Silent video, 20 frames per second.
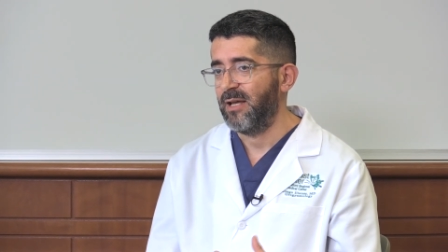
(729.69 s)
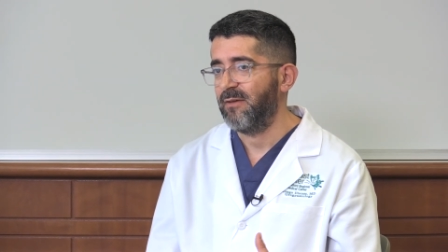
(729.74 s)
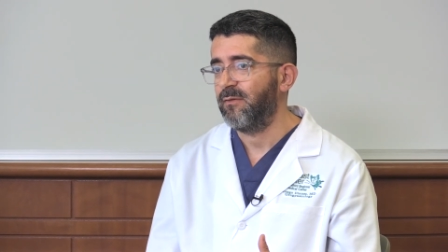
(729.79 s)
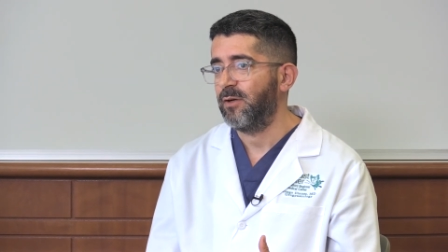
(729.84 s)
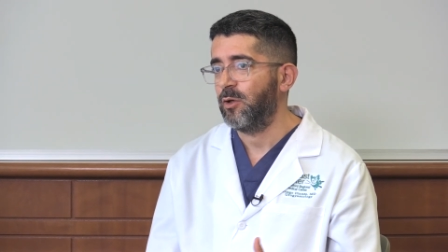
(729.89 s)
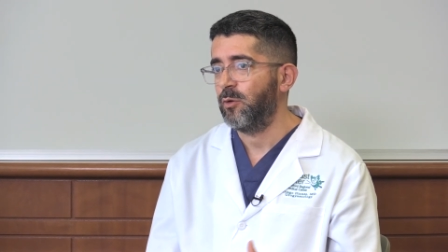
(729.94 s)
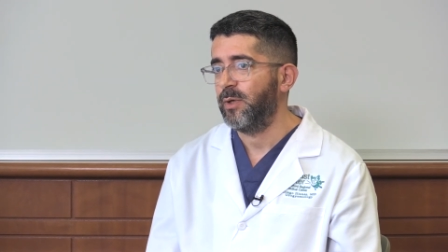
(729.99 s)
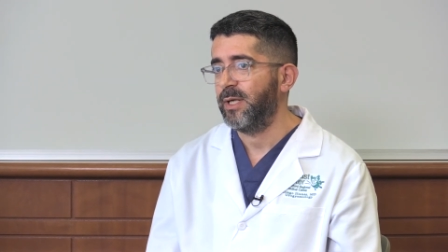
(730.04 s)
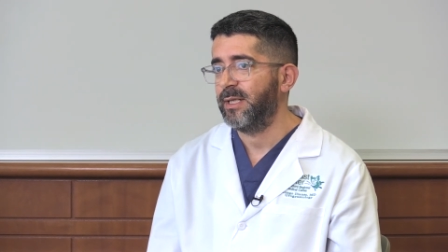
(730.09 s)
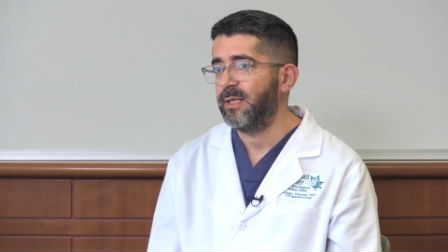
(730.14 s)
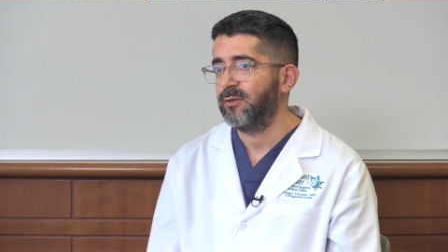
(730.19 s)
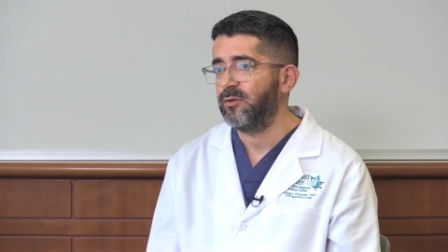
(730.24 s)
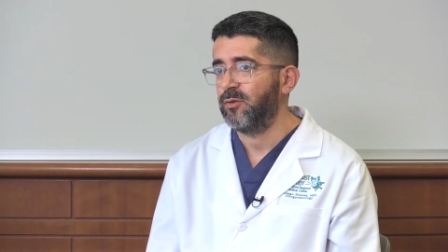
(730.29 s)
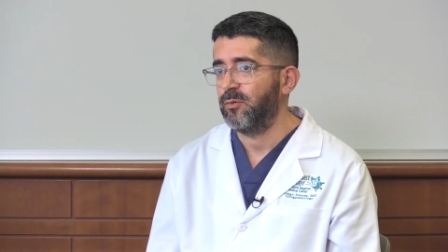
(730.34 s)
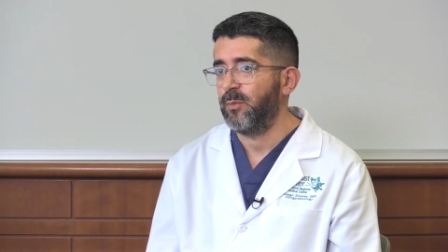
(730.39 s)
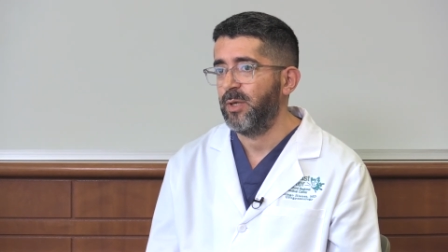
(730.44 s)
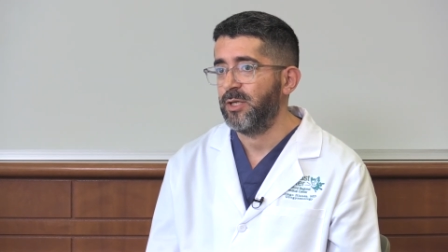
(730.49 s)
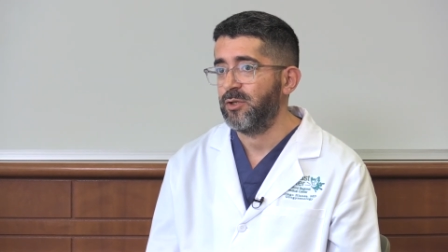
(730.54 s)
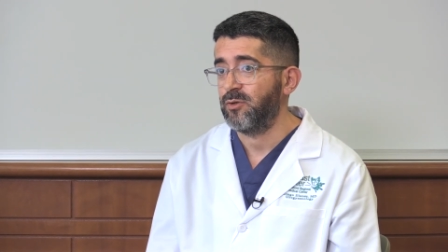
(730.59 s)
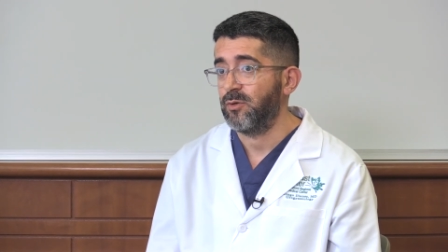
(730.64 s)
evaluated
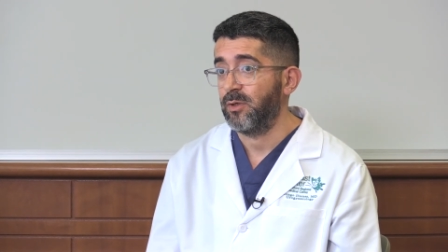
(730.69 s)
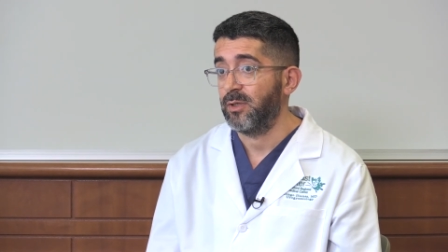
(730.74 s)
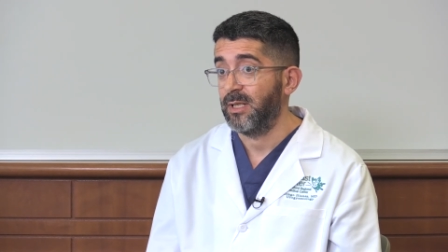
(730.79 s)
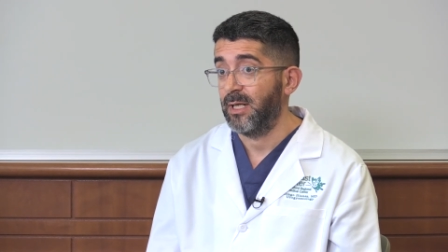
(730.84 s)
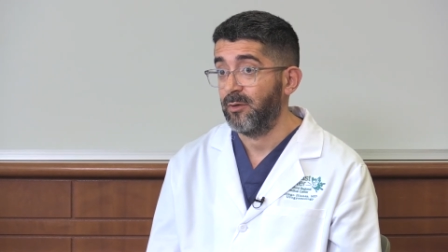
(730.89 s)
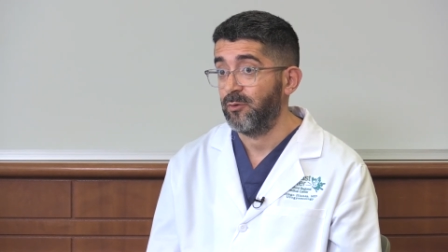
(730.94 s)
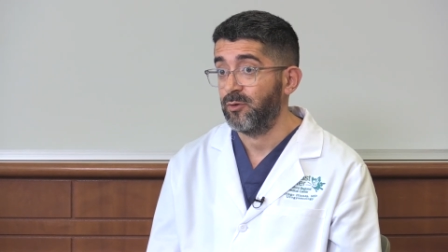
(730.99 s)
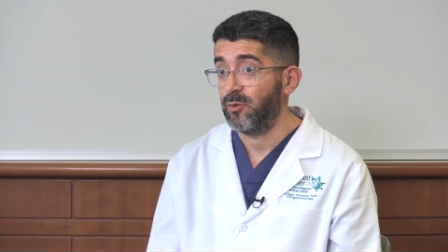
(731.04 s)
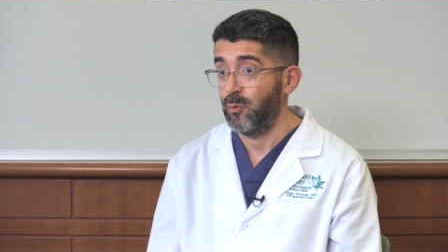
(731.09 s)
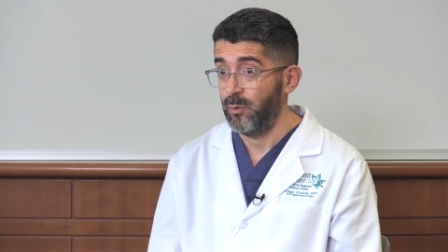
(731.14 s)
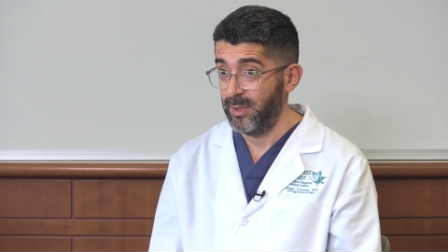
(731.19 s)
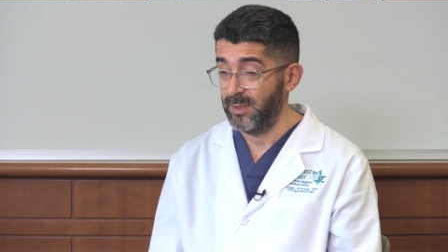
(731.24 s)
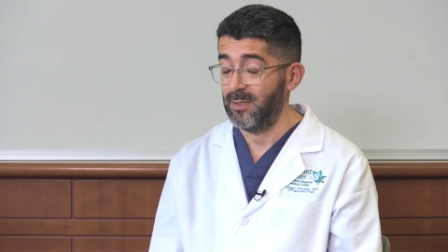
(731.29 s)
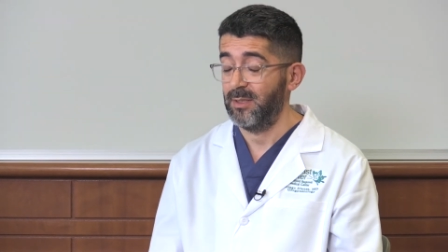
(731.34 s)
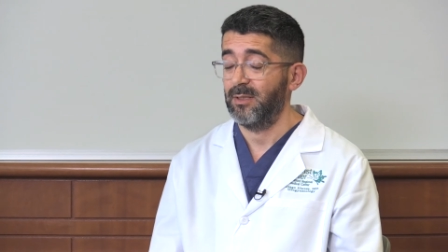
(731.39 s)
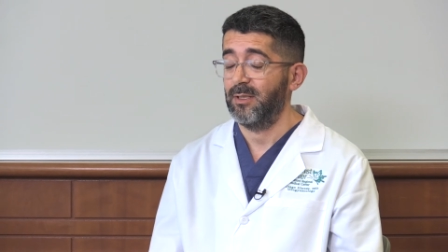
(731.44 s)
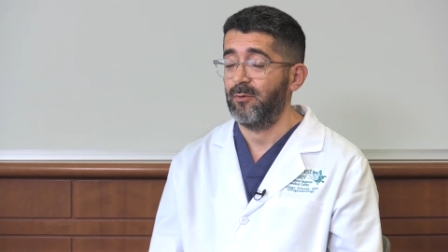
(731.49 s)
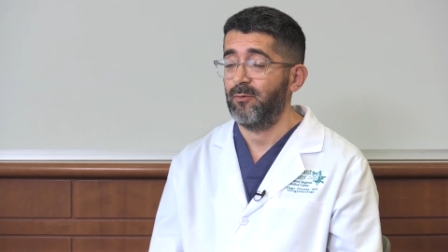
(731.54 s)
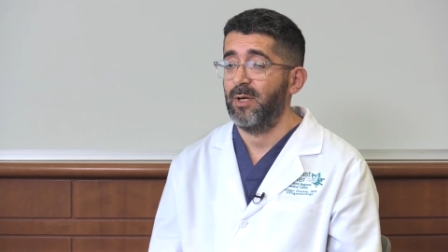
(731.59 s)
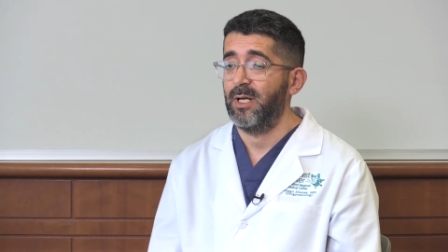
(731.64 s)
to make sure they're
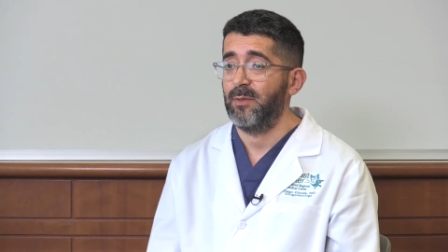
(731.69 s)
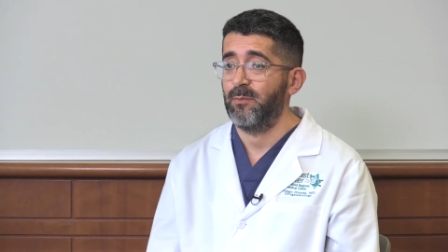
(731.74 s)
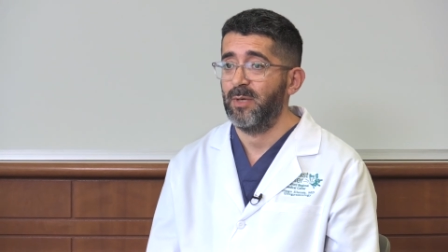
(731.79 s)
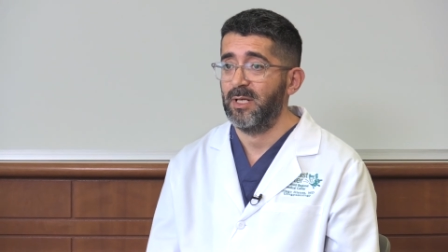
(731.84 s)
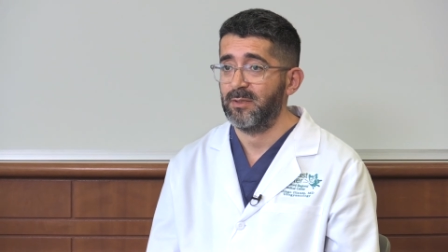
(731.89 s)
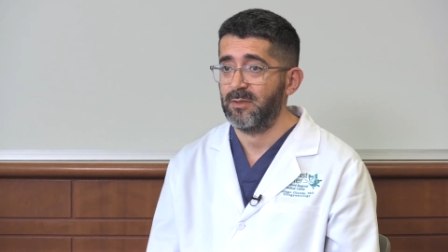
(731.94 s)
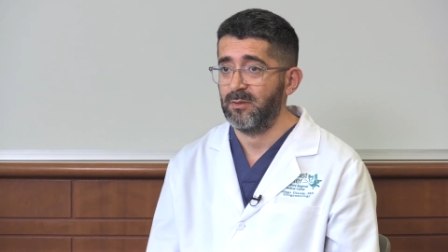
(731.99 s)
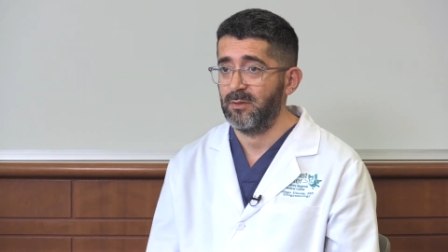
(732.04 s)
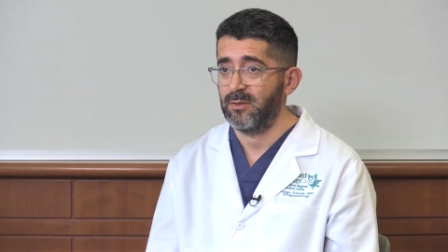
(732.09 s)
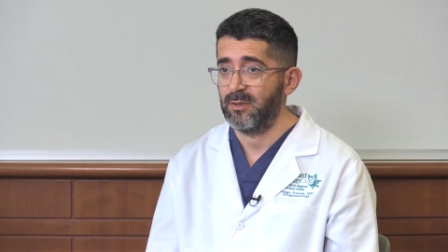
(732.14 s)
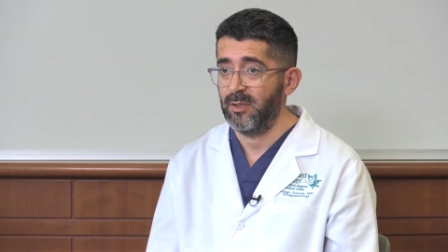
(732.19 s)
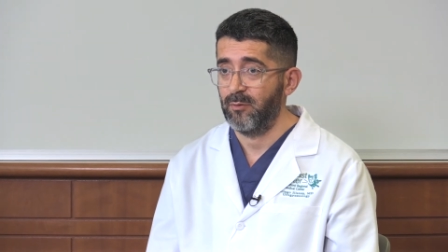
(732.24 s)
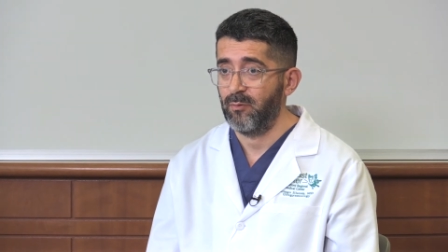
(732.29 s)
squeezing the right muscles,